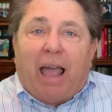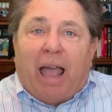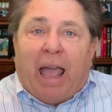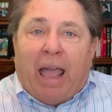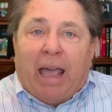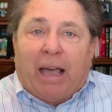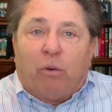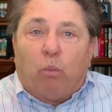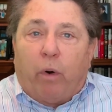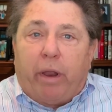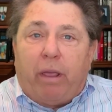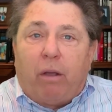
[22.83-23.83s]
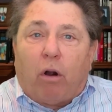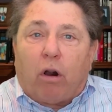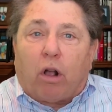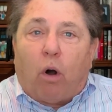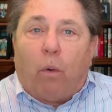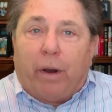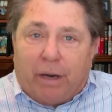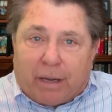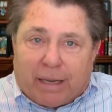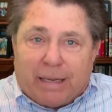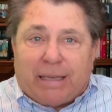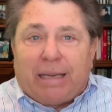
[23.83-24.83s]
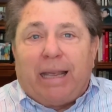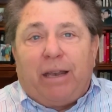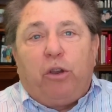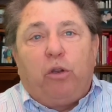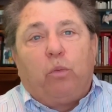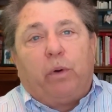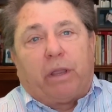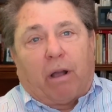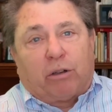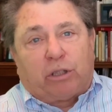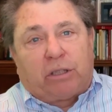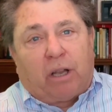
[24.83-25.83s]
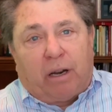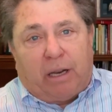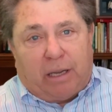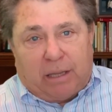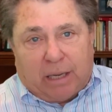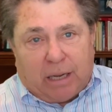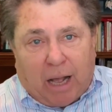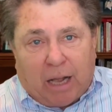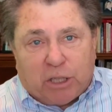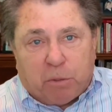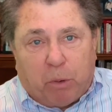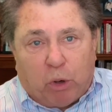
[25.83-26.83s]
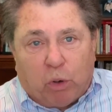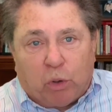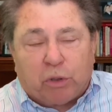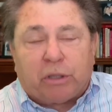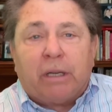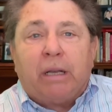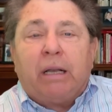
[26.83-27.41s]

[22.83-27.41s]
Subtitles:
And we are going to continue with our study in the Gospels,